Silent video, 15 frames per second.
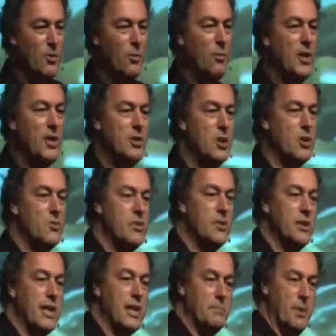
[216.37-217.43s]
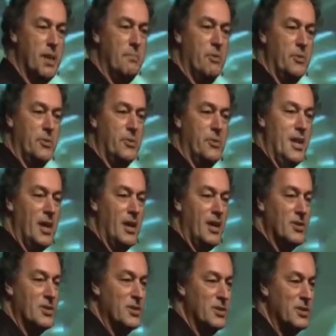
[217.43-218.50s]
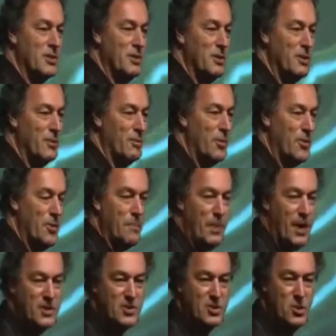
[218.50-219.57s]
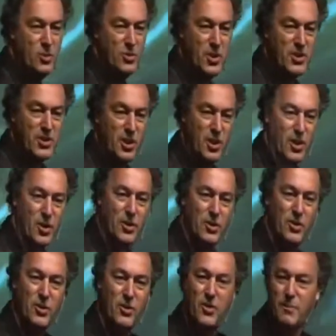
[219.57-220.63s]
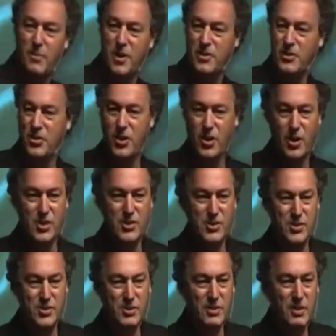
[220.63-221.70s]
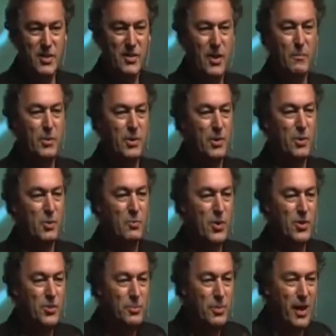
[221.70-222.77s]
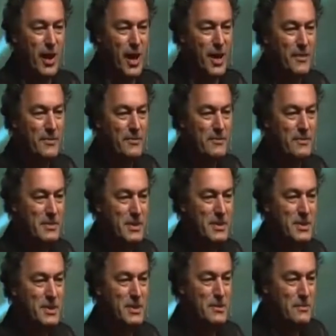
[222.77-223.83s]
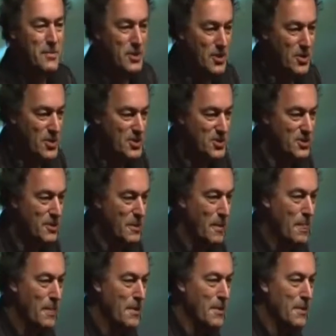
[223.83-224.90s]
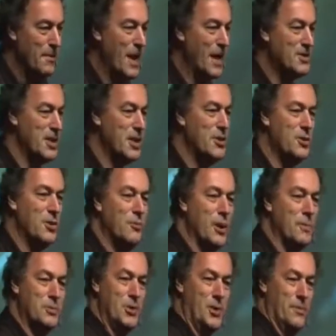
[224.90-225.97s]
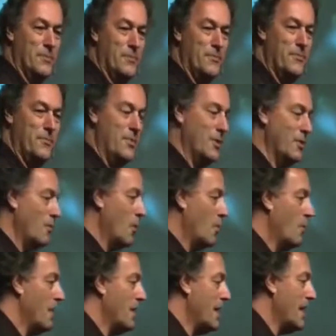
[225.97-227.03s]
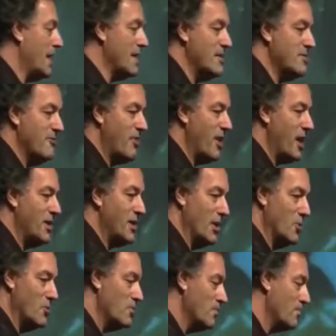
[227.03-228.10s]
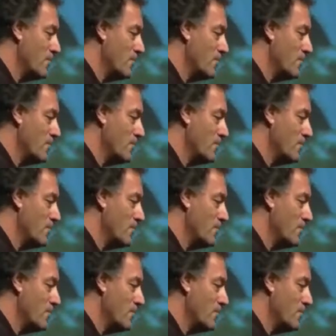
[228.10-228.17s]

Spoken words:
we don't need people to tell us what the best cookies are or the best cars that we don't want to buy. Because that's interruption. What we need is value.